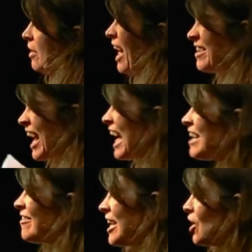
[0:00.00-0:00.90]
That's
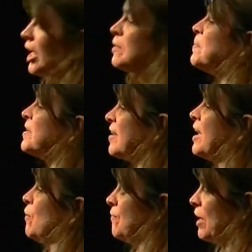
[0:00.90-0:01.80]

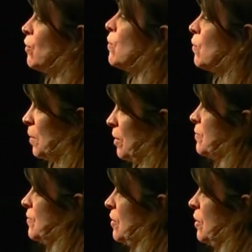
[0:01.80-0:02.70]
89% of their oil
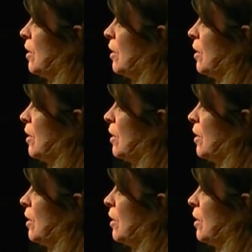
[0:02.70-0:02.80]
wells.